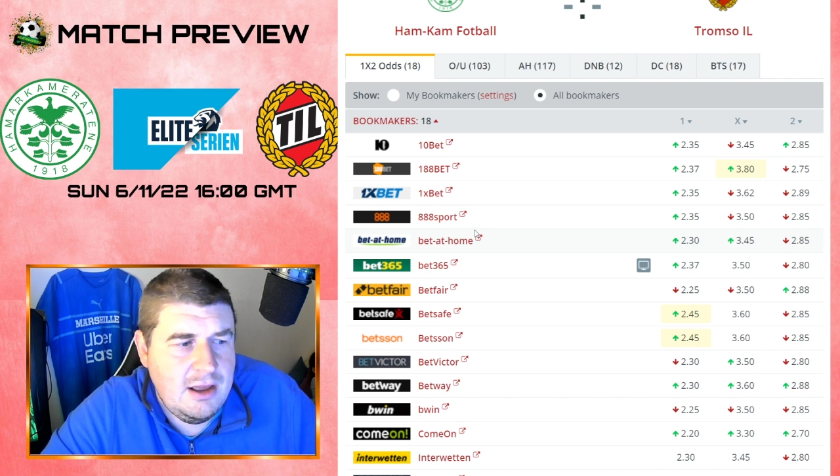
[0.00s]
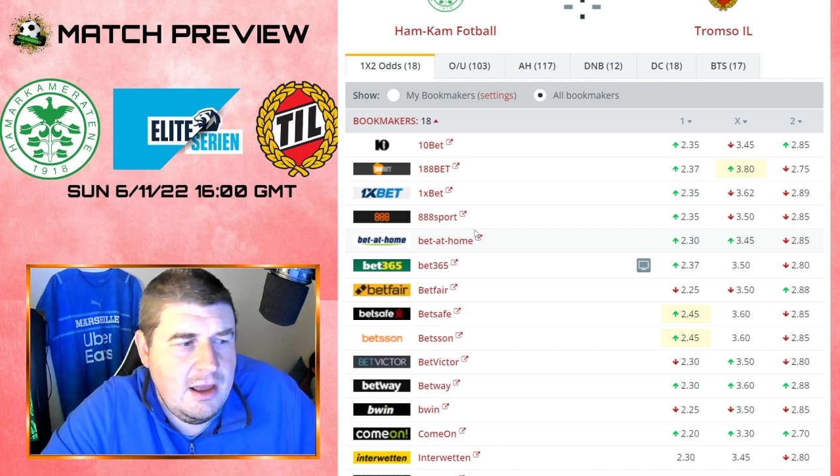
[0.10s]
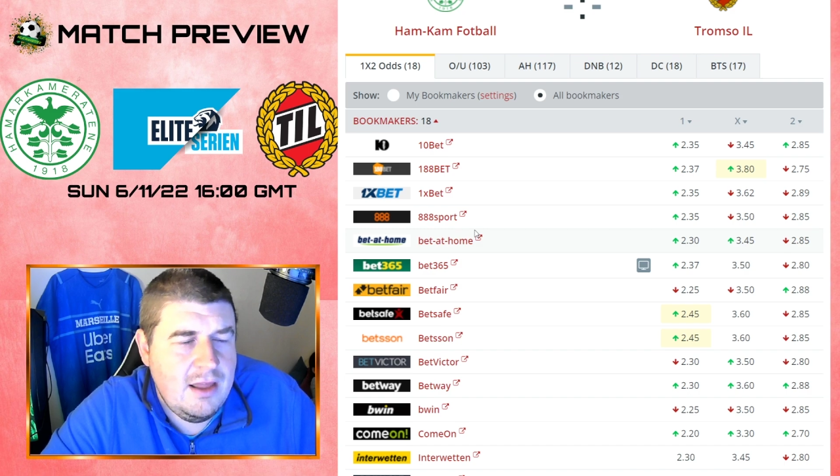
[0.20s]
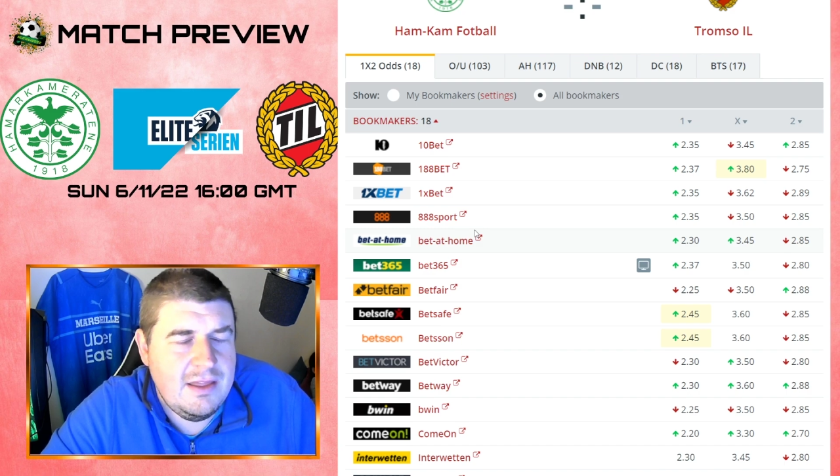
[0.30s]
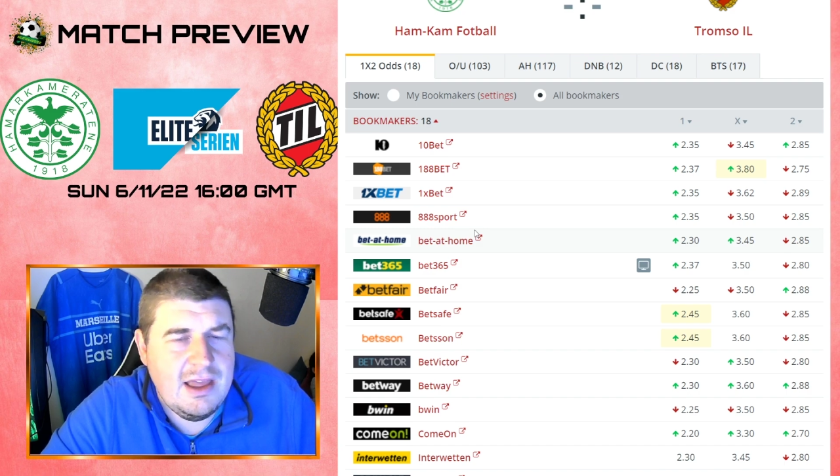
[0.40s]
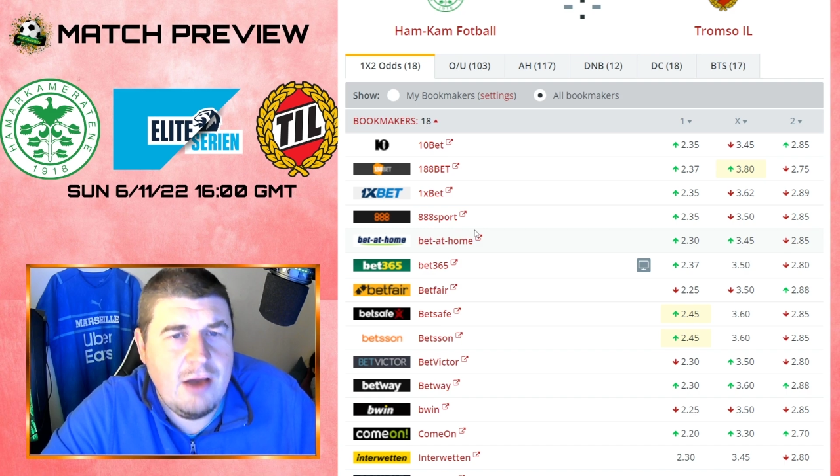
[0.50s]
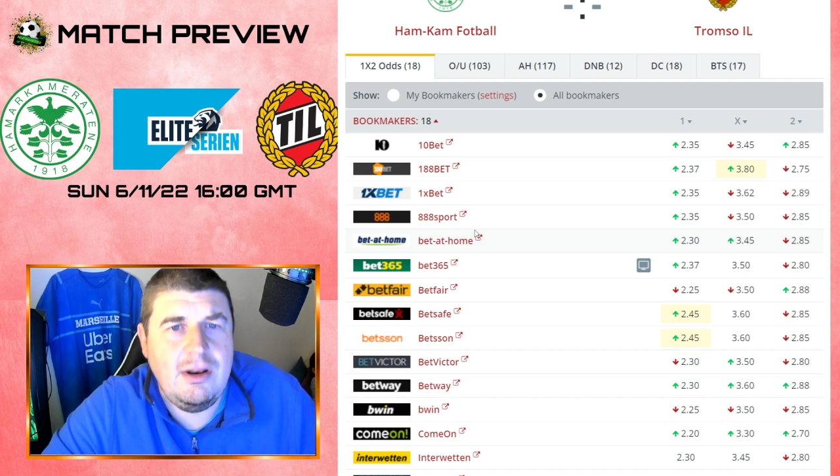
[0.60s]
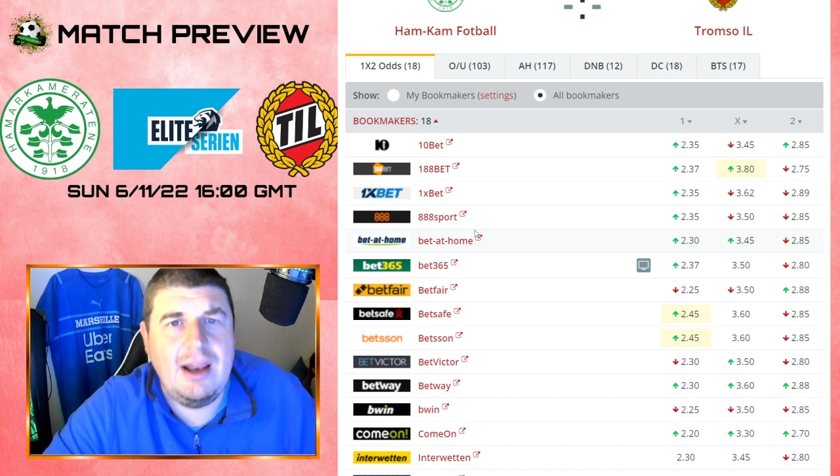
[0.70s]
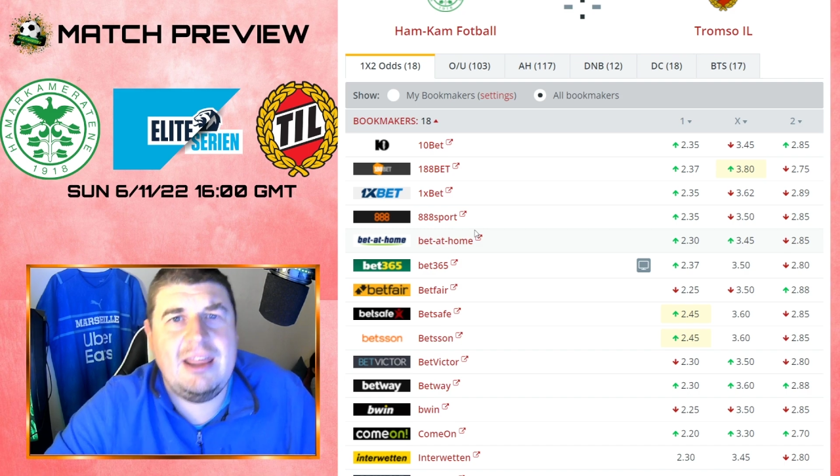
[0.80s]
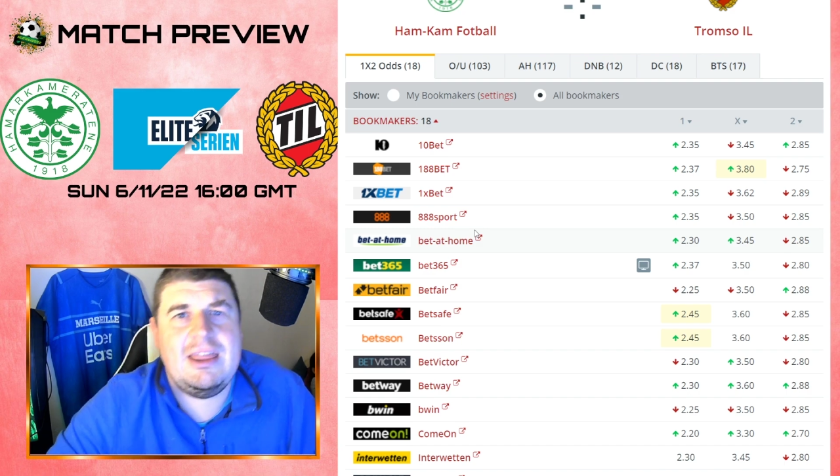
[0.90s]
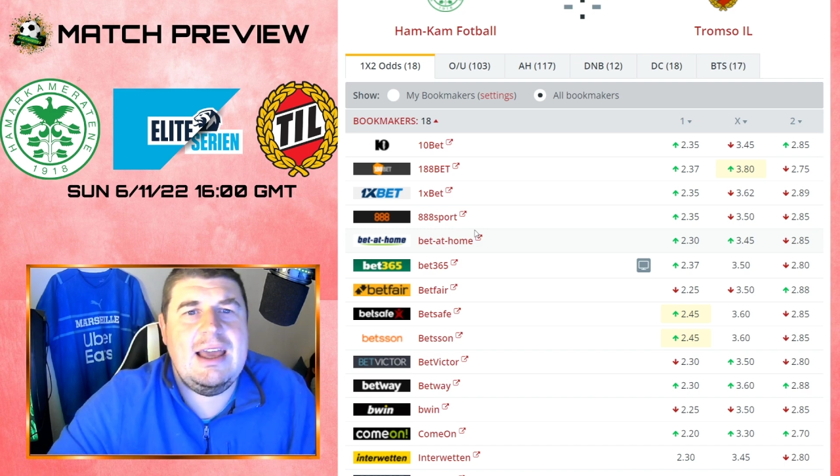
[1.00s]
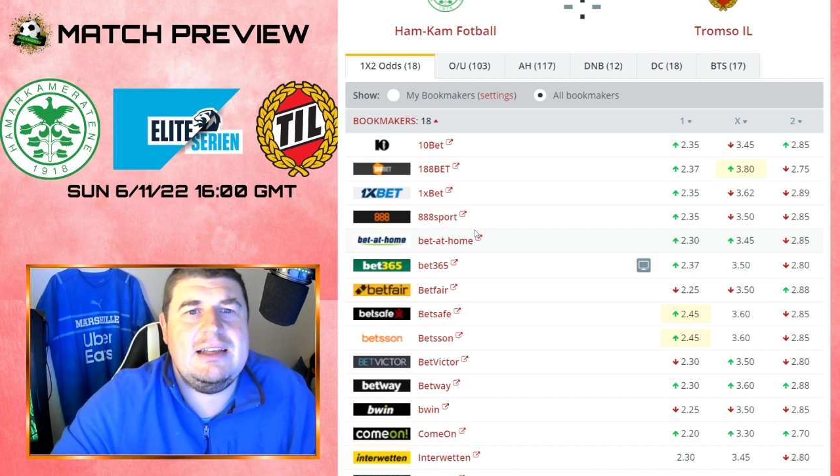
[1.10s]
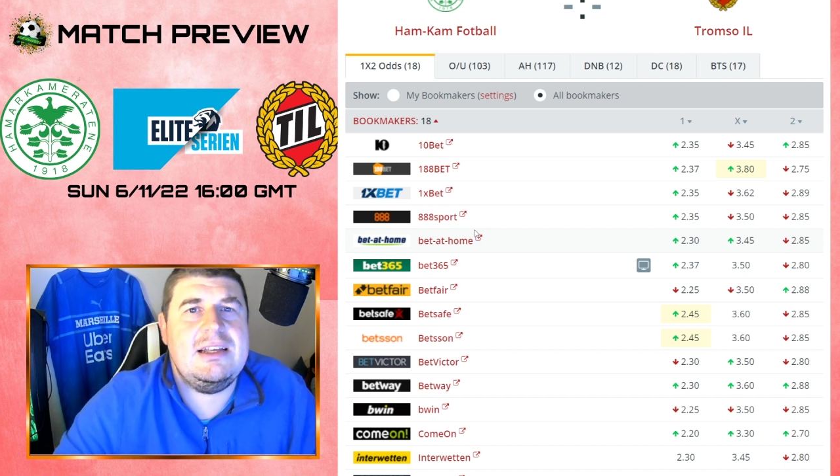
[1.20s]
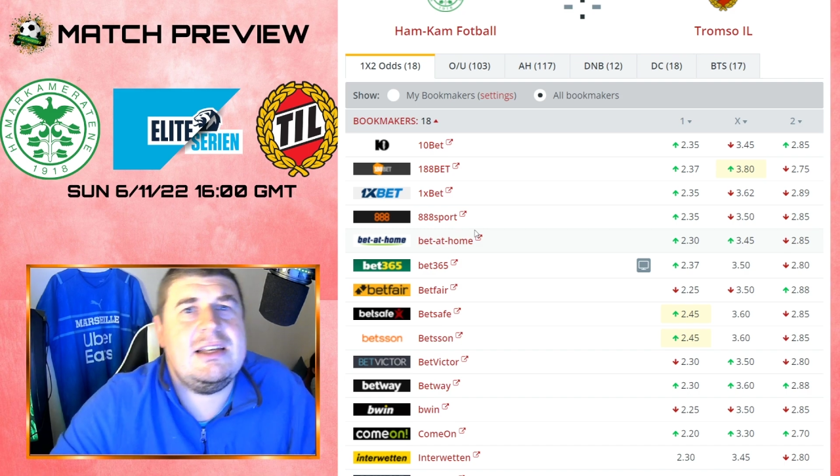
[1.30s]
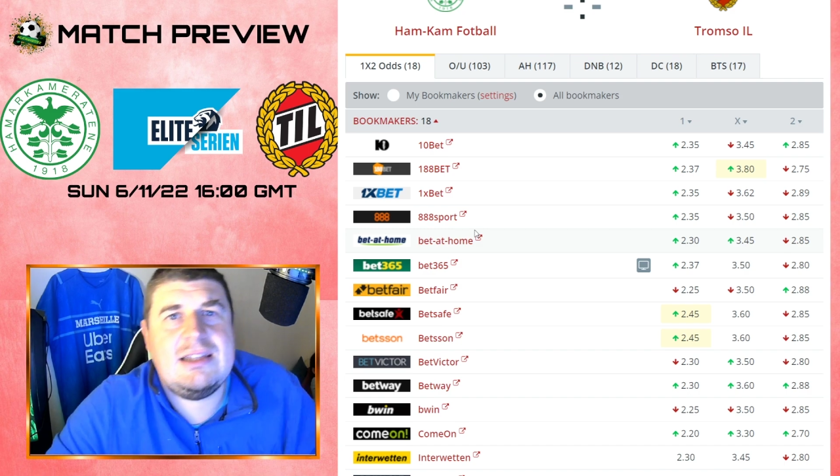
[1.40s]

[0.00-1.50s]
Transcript: The only thing is, this is